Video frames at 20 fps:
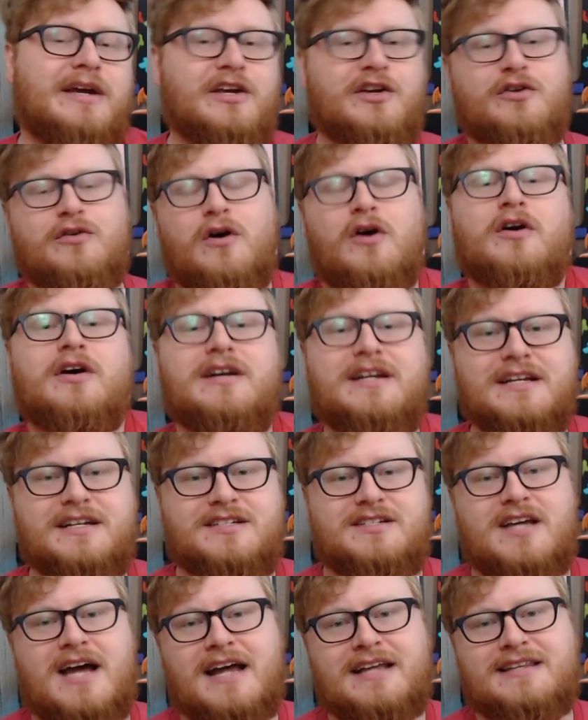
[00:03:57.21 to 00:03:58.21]
You're all going to
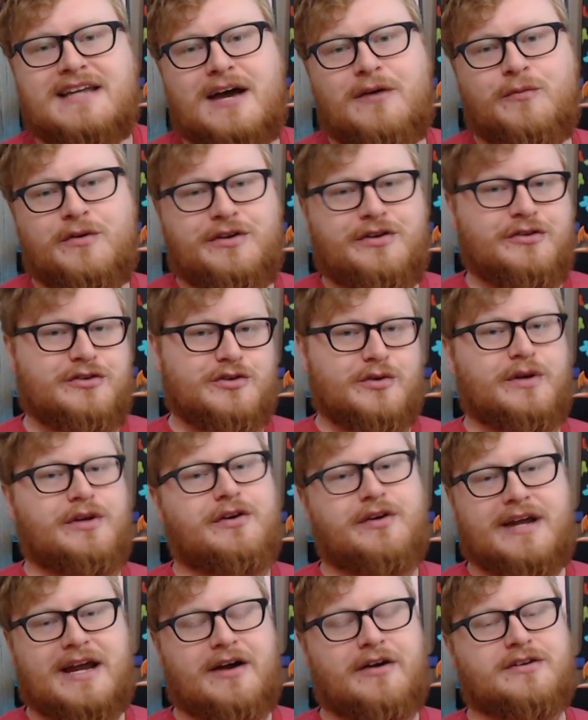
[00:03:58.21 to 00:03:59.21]
decide that when you're doing your
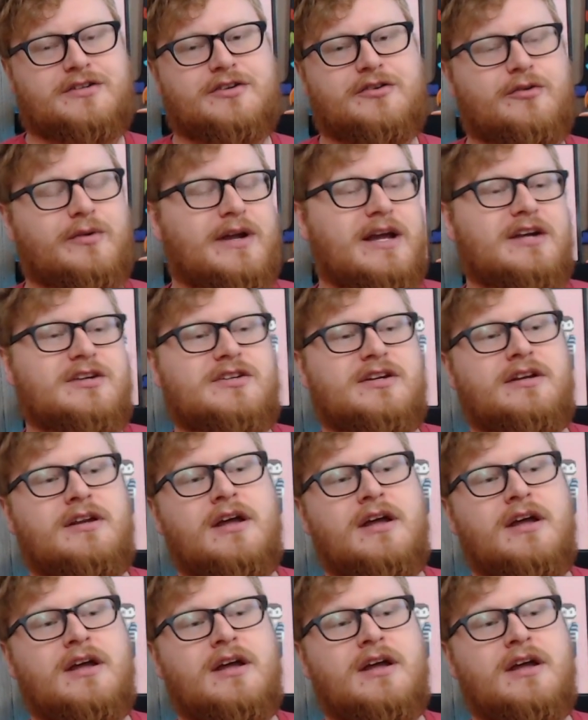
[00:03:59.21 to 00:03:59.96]
character creation.